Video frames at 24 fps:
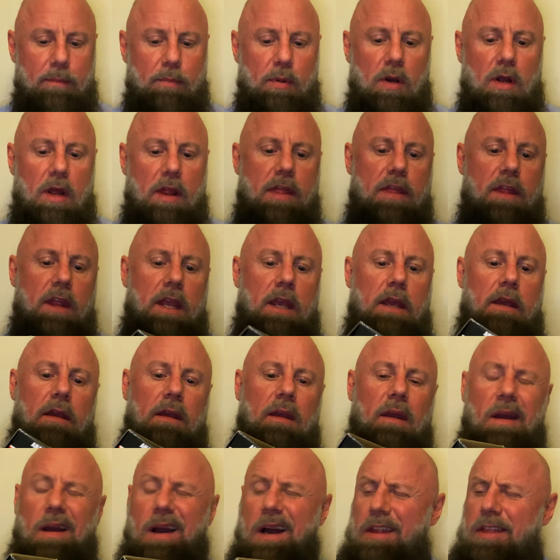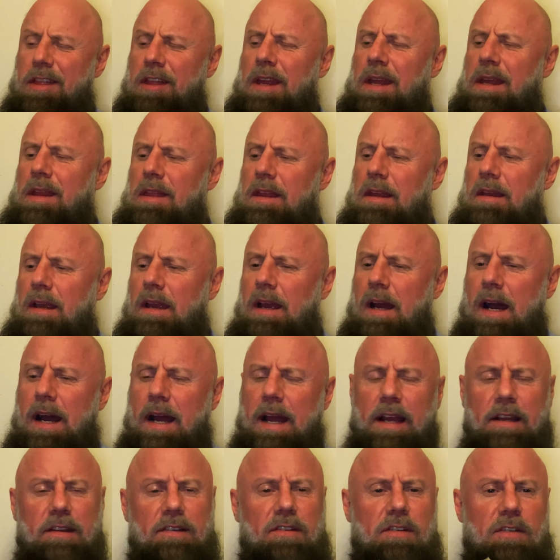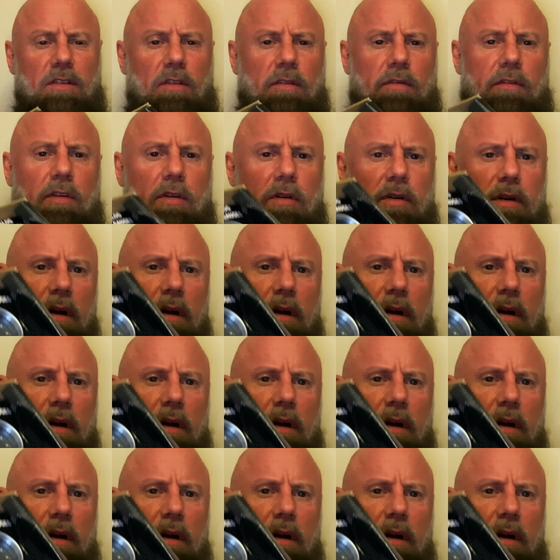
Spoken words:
but I think the car has silver on